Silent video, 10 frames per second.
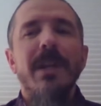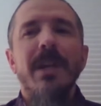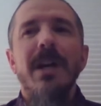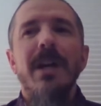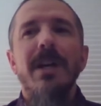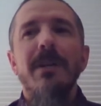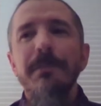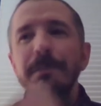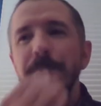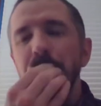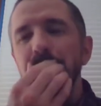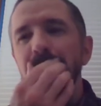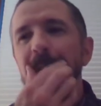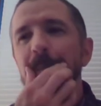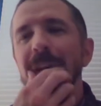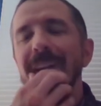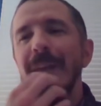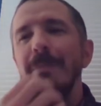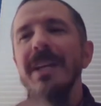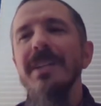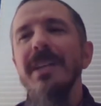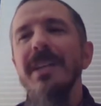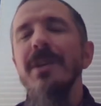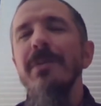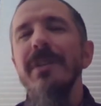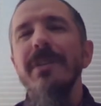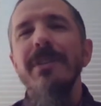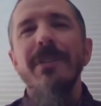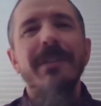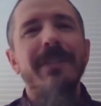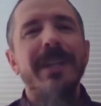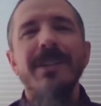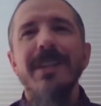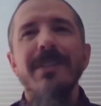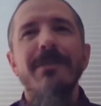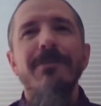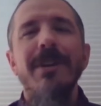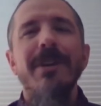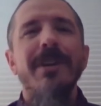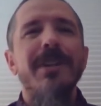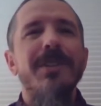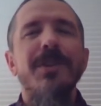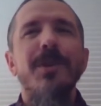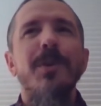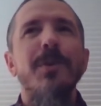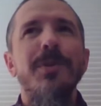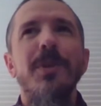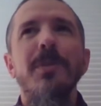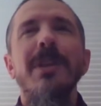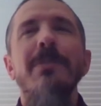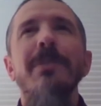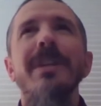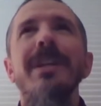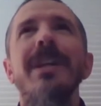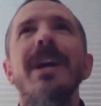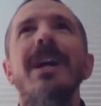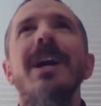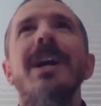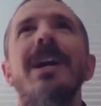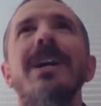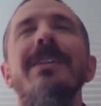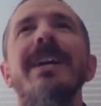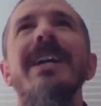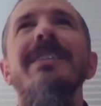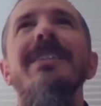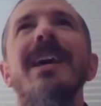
Um, but again, because, you know, the, the, uh, like you said, the fauna is so, so limited uh, that,